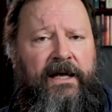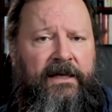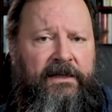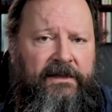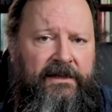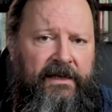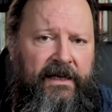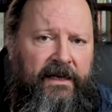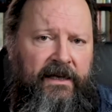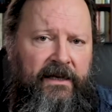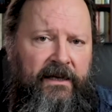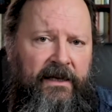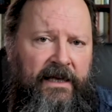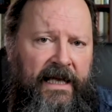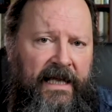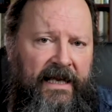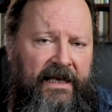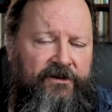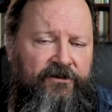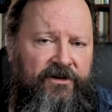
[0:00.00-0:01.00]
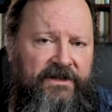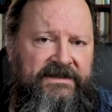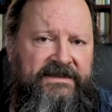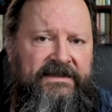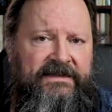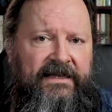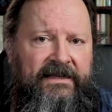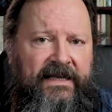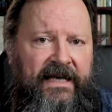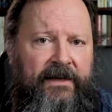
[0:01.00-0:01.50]
the
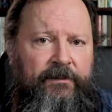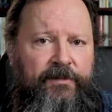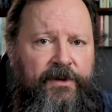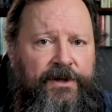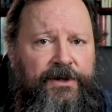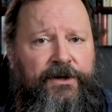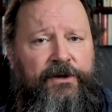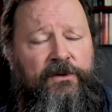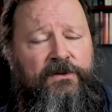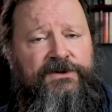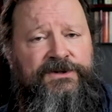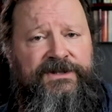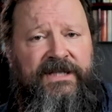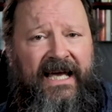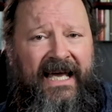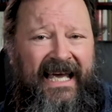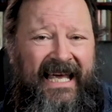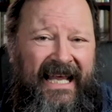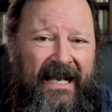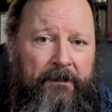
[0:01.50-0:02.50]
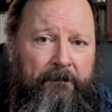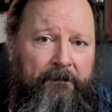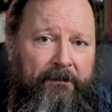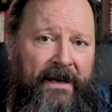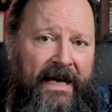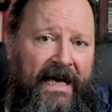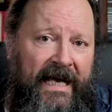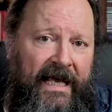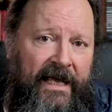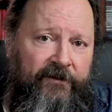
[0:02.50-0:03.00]
electricity they produce and
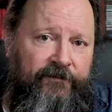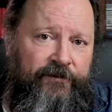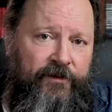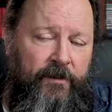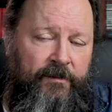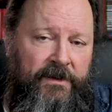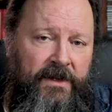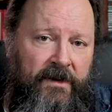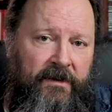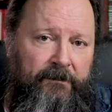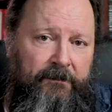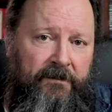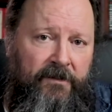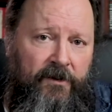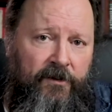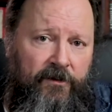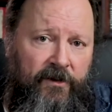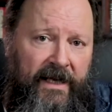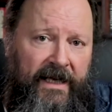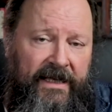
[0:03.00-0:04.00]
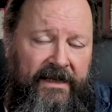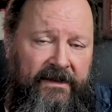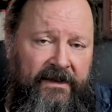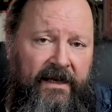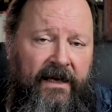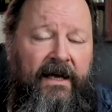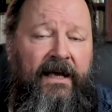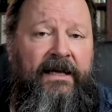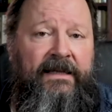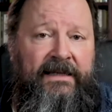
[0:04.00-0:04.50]
buy from the grid
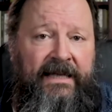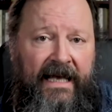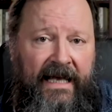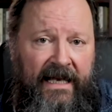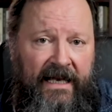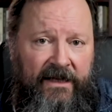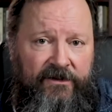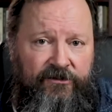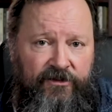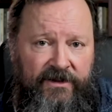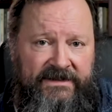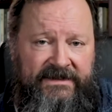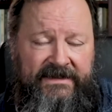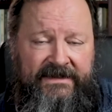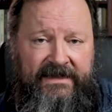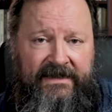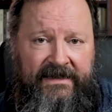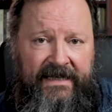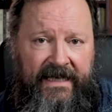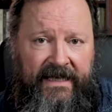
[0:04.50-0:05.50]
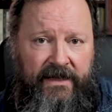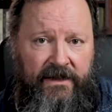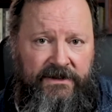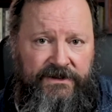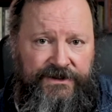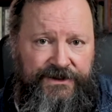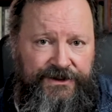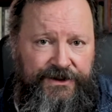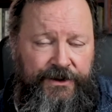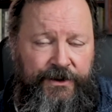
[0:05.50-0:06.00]
the electricity they
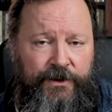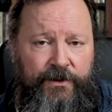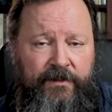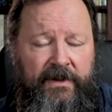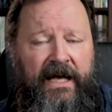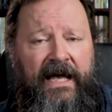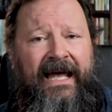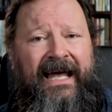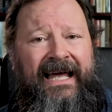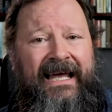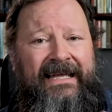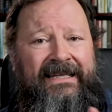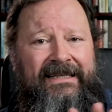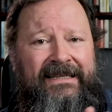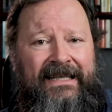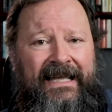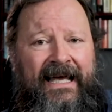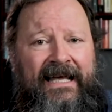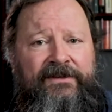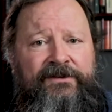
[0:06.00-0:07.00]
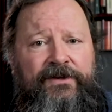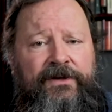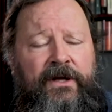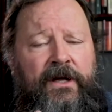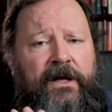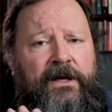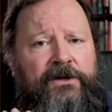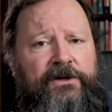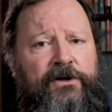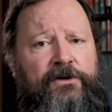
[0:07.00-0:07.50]
consume and let
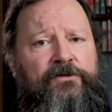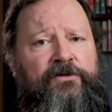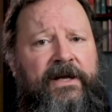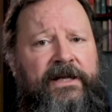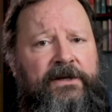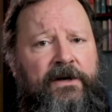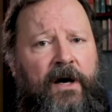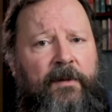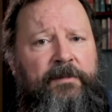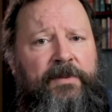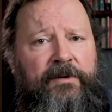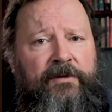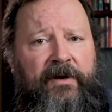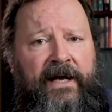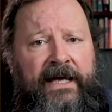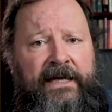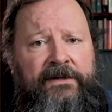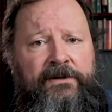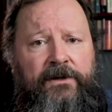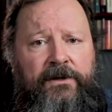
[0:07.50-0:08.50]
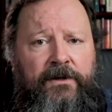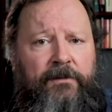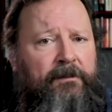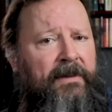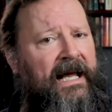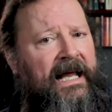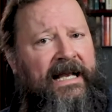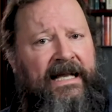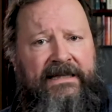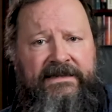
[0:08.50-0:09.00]
the grid operator
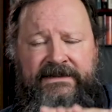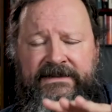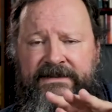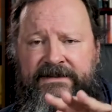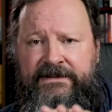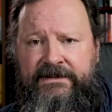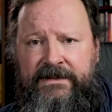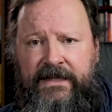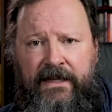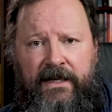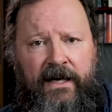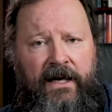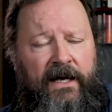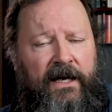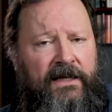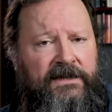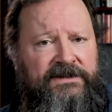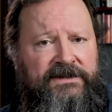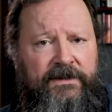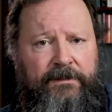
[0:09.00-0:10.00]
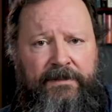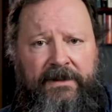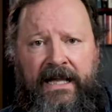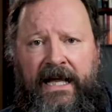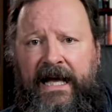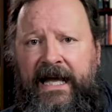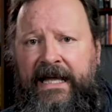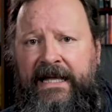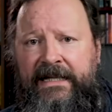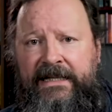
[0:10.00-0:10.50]
balance
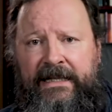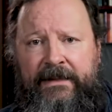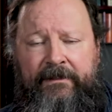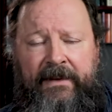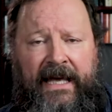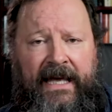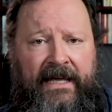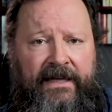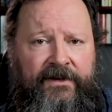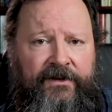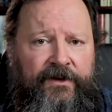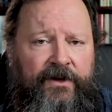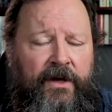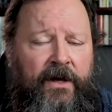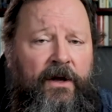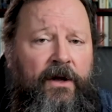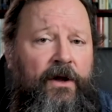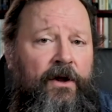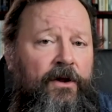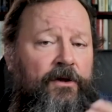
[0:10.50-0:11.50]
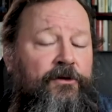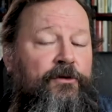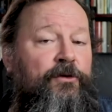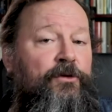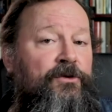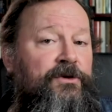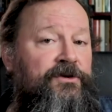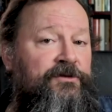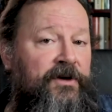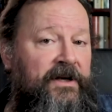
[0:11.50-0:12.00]
supply and demand
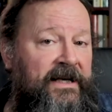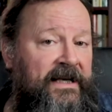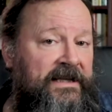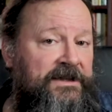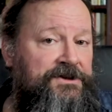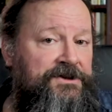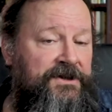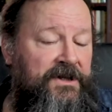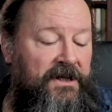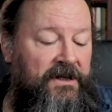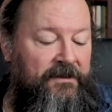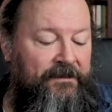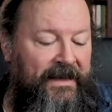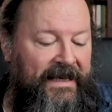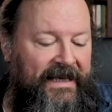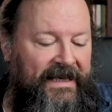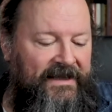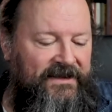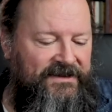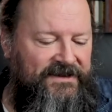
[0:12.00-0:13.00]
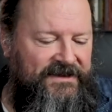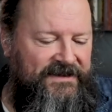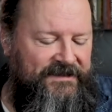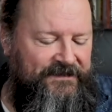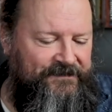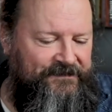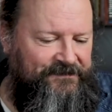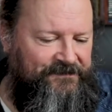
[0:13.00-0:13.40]
through traditional means.